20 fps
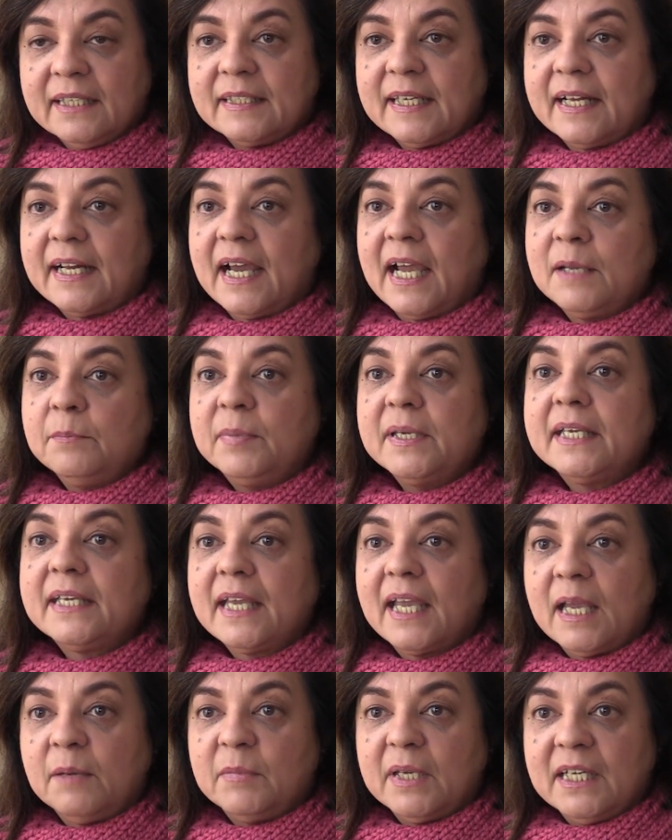that I
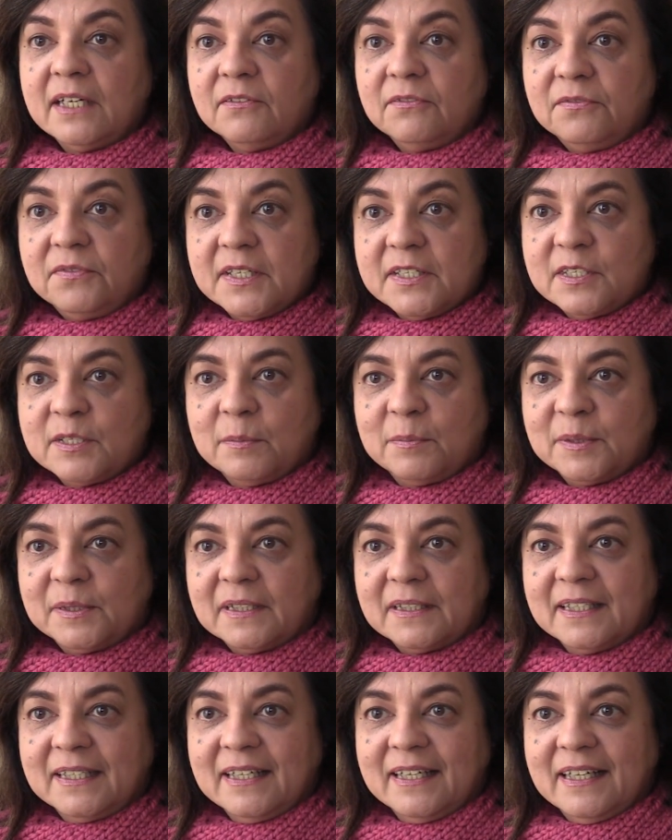became
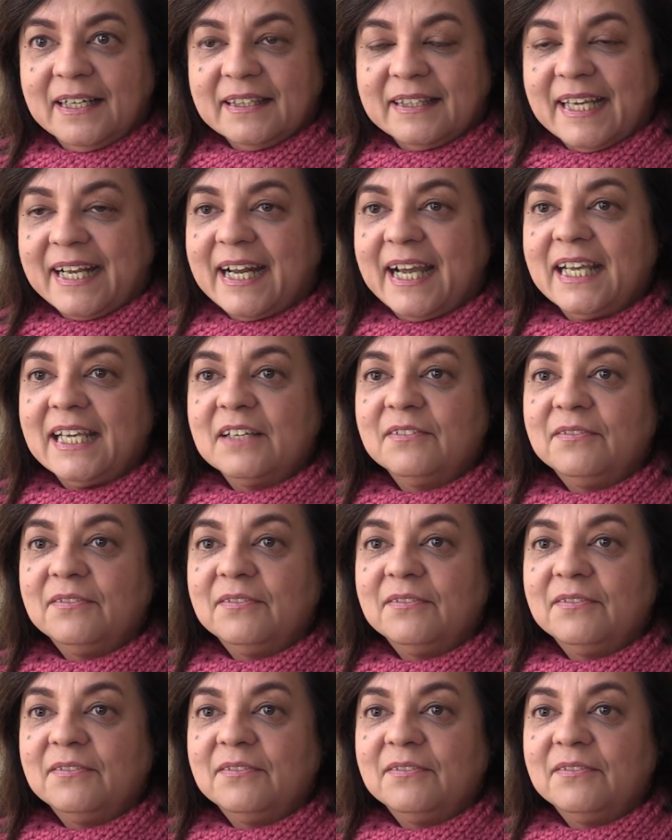invisible, that I